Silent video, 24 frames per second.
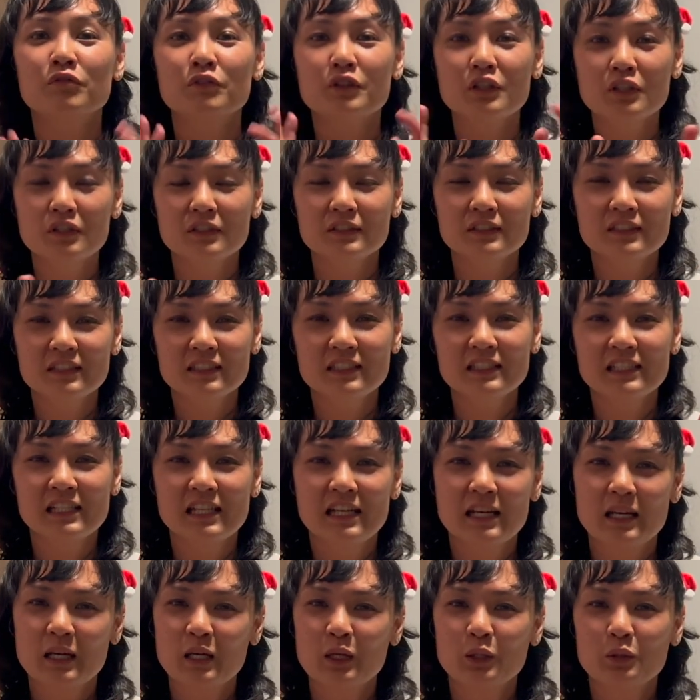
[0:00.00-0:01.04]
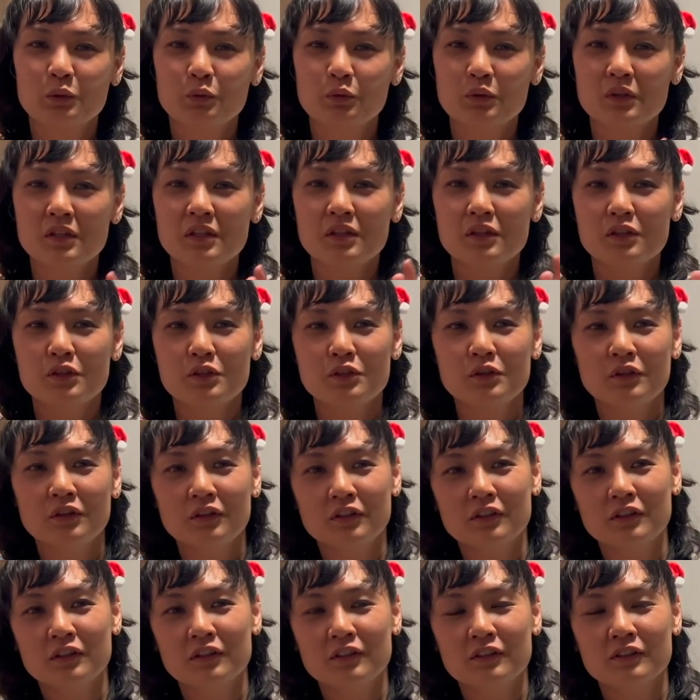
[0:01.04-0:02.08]
frequent with
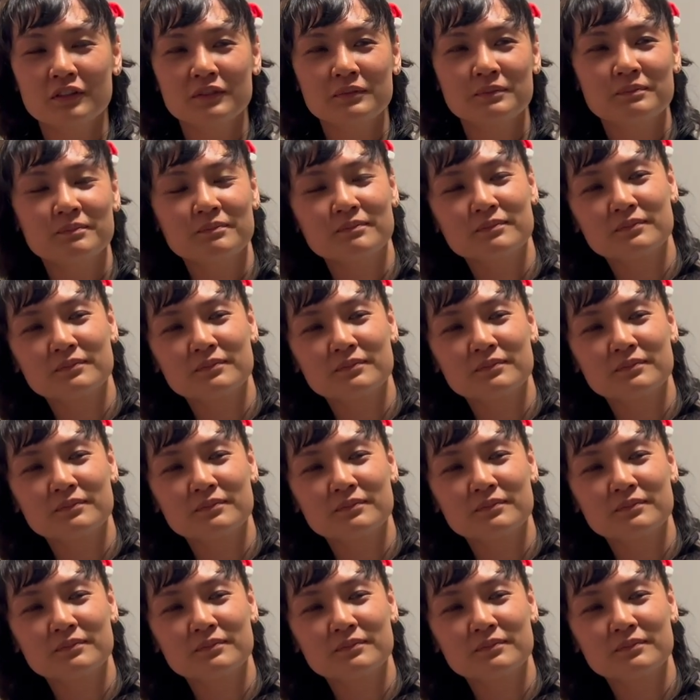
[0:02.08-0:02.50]
your